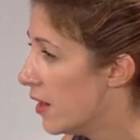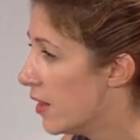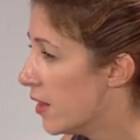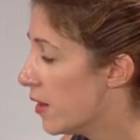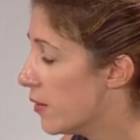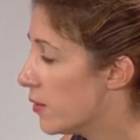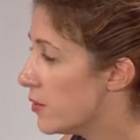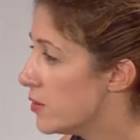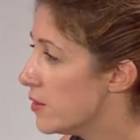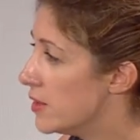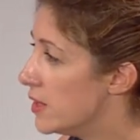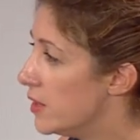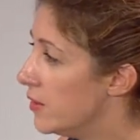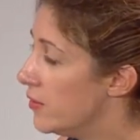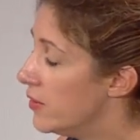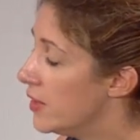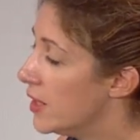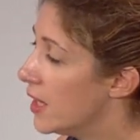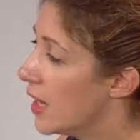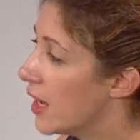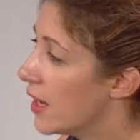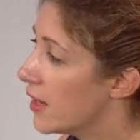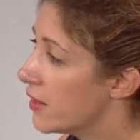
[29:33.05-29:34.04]
There was a
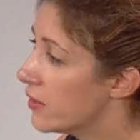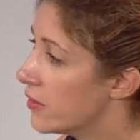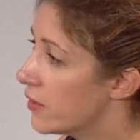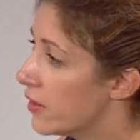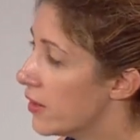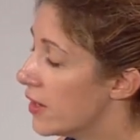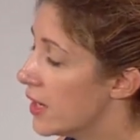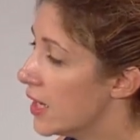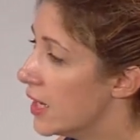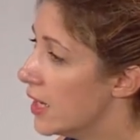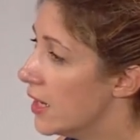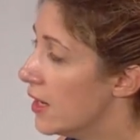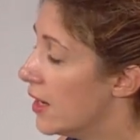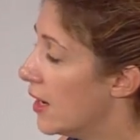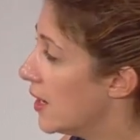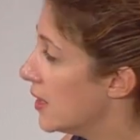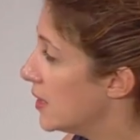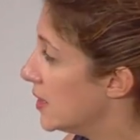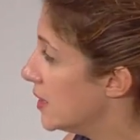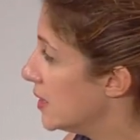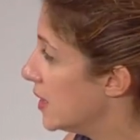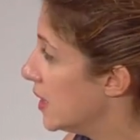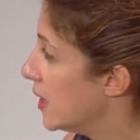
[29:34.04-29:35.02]
TV Guide study
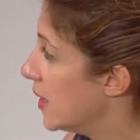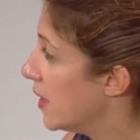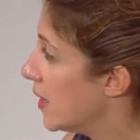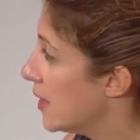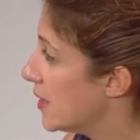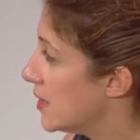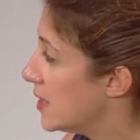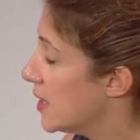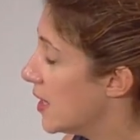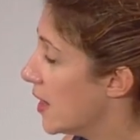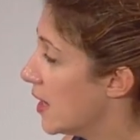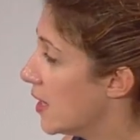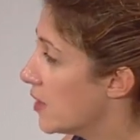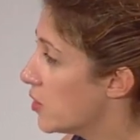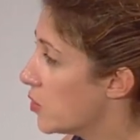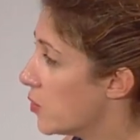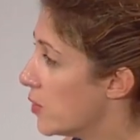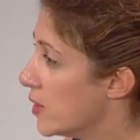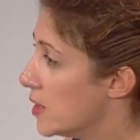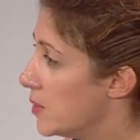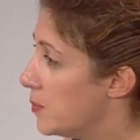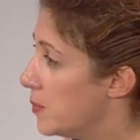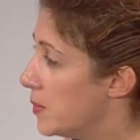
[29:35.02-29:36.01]
last year that said that
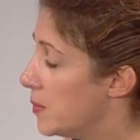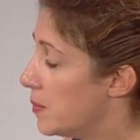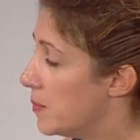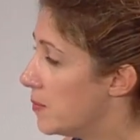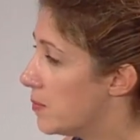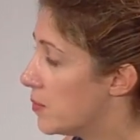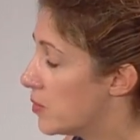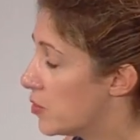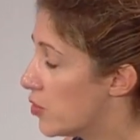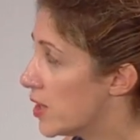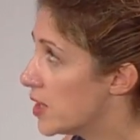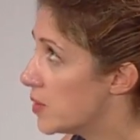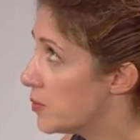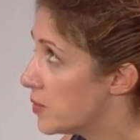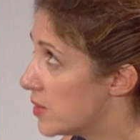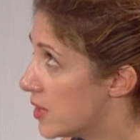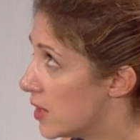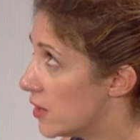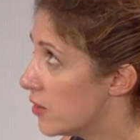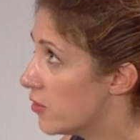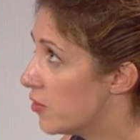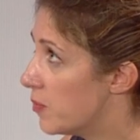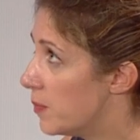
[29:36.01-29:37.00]

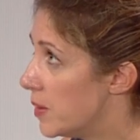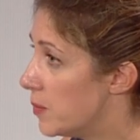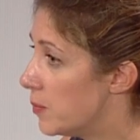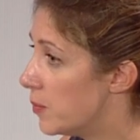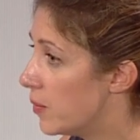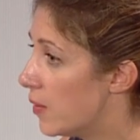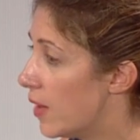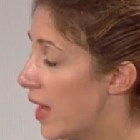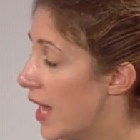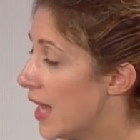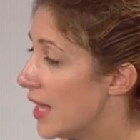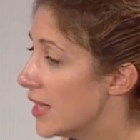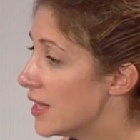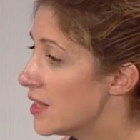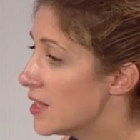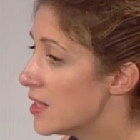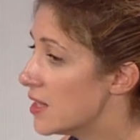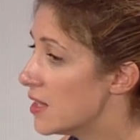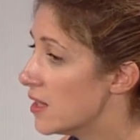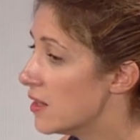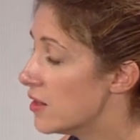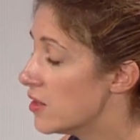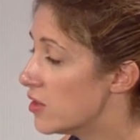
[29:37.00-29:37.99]
20% of people had
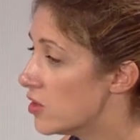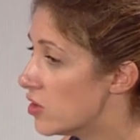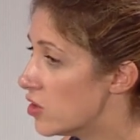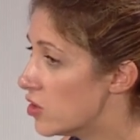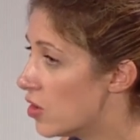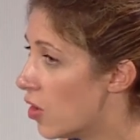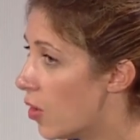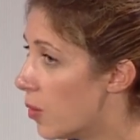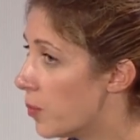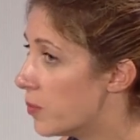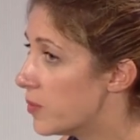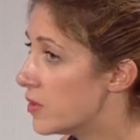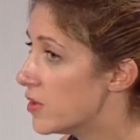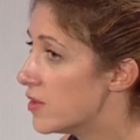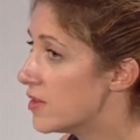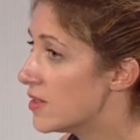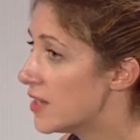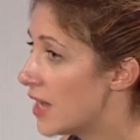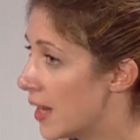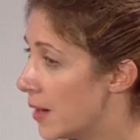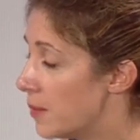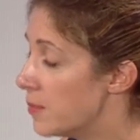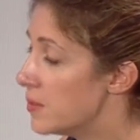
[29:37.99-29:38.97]
stopped
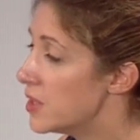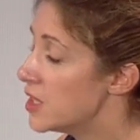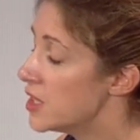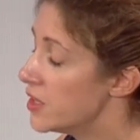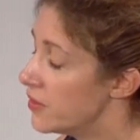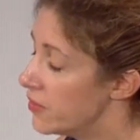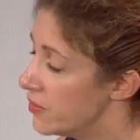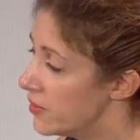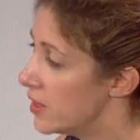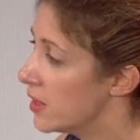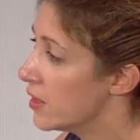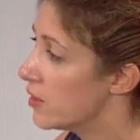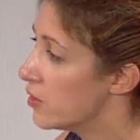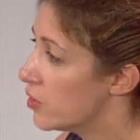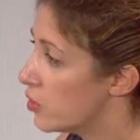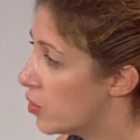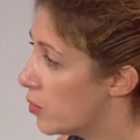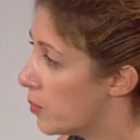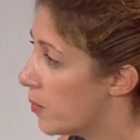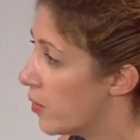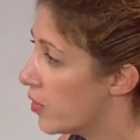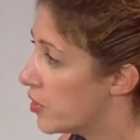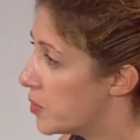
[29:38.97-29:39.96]
time shifting
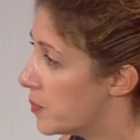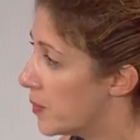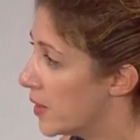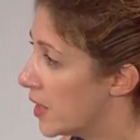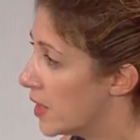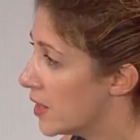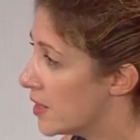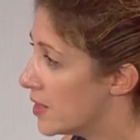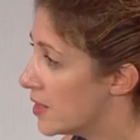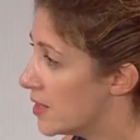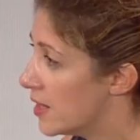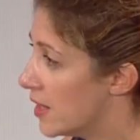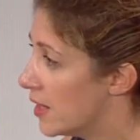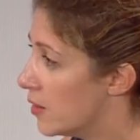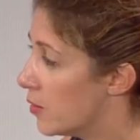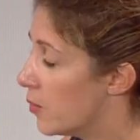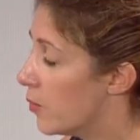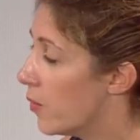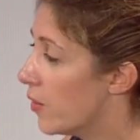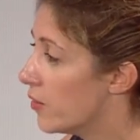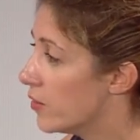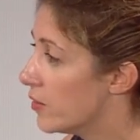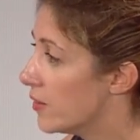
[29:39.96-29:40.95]
so much because they
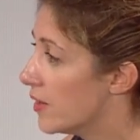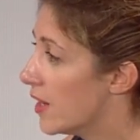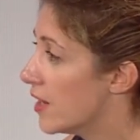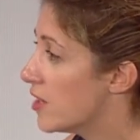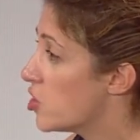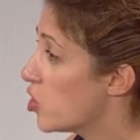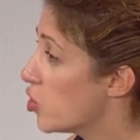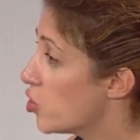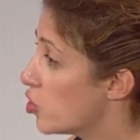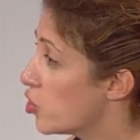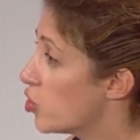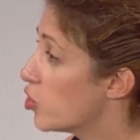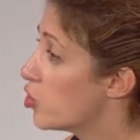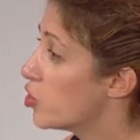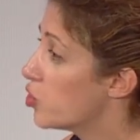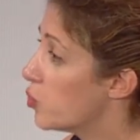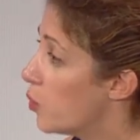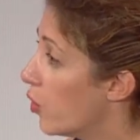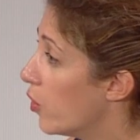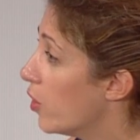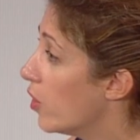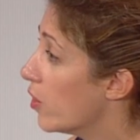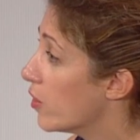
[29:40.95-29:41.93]
didn't want to get social
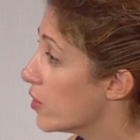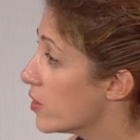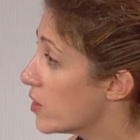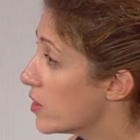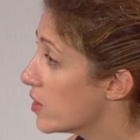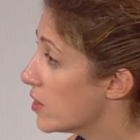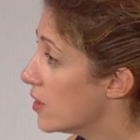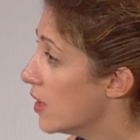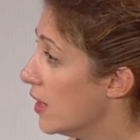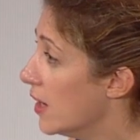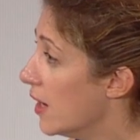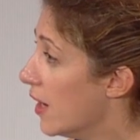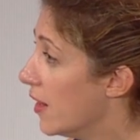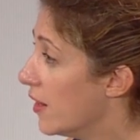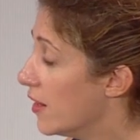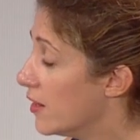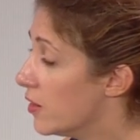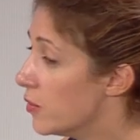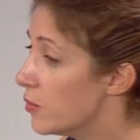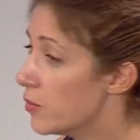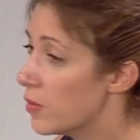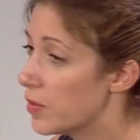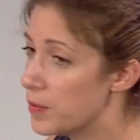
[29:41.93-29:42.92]
spoilers. They
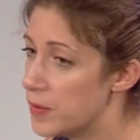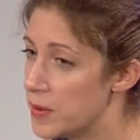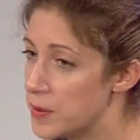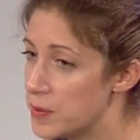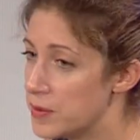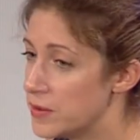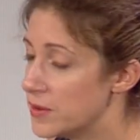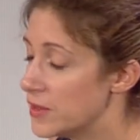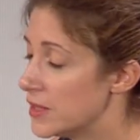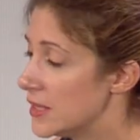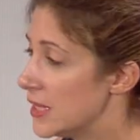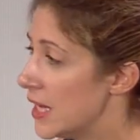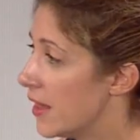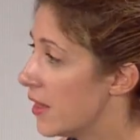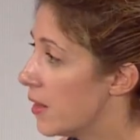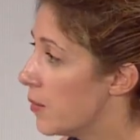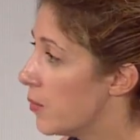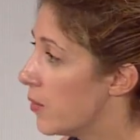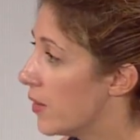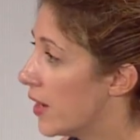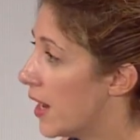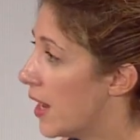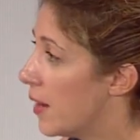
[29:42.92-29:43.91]
didn't want people to tell
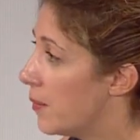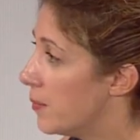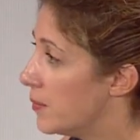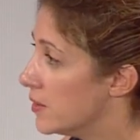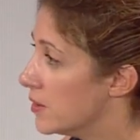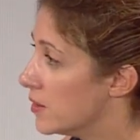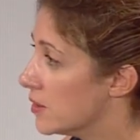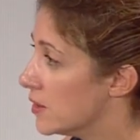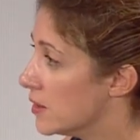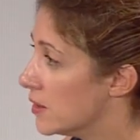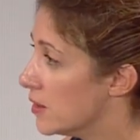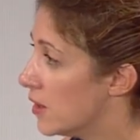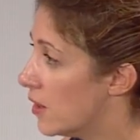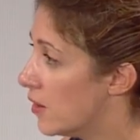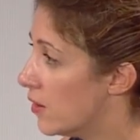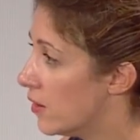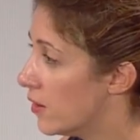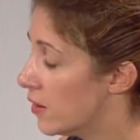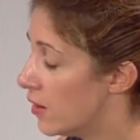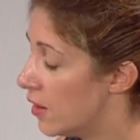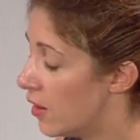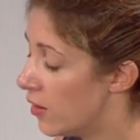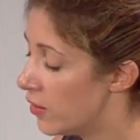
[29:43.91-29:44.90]
them what happened
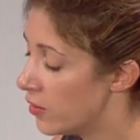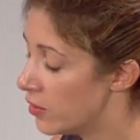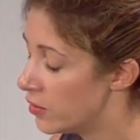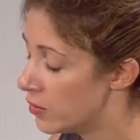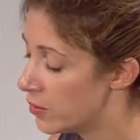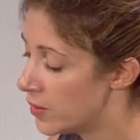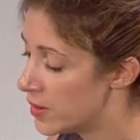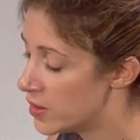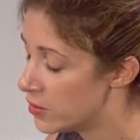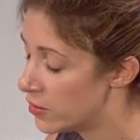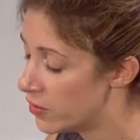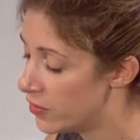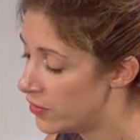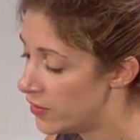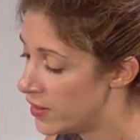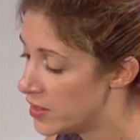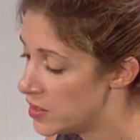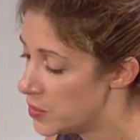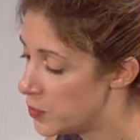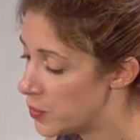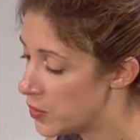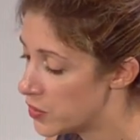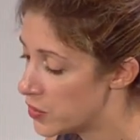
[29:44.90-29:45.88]
on Twitter or
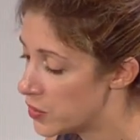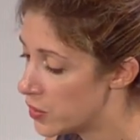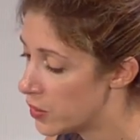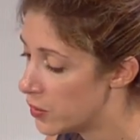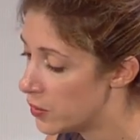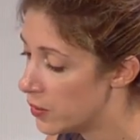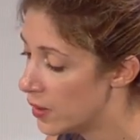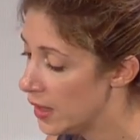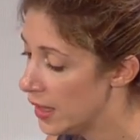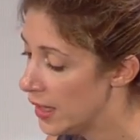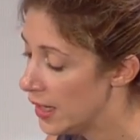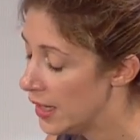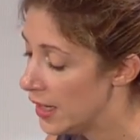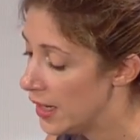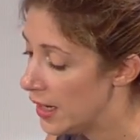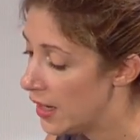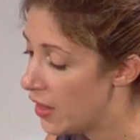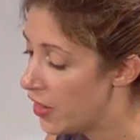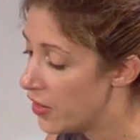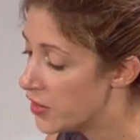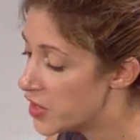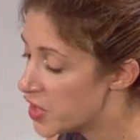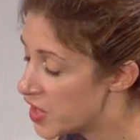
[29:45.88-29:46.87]
Facebook. So
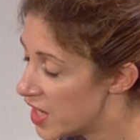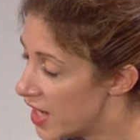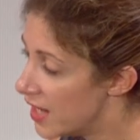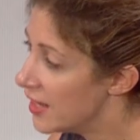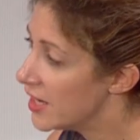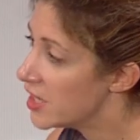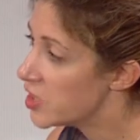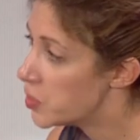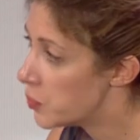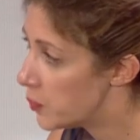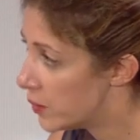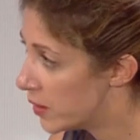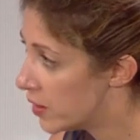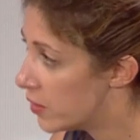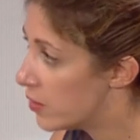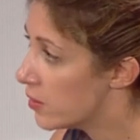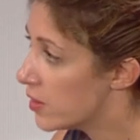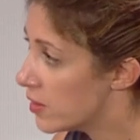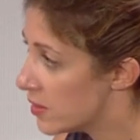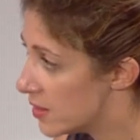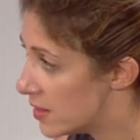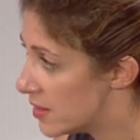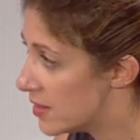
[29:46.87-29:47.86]
the shared
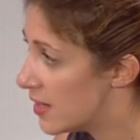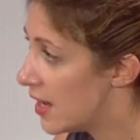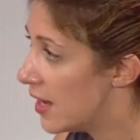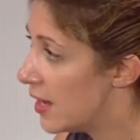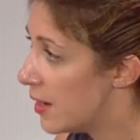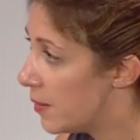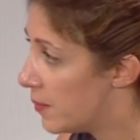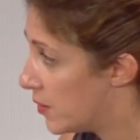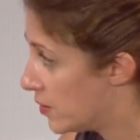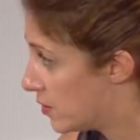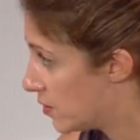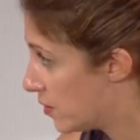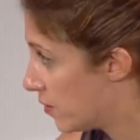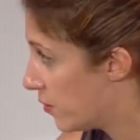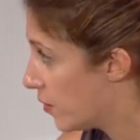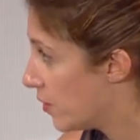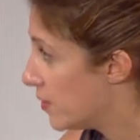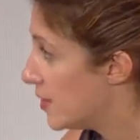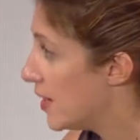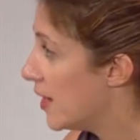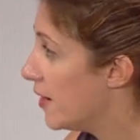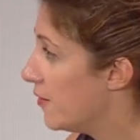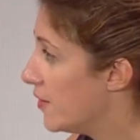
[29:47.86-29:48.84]
experience element of the
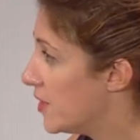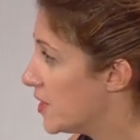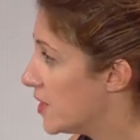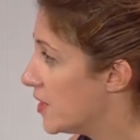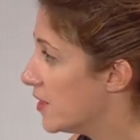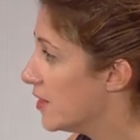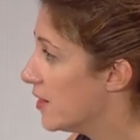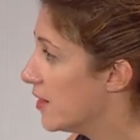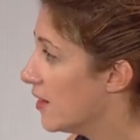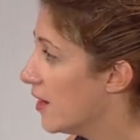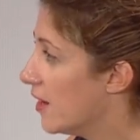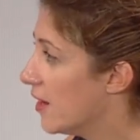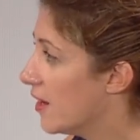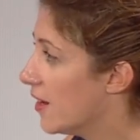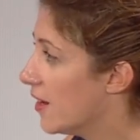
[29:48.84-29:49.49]
television,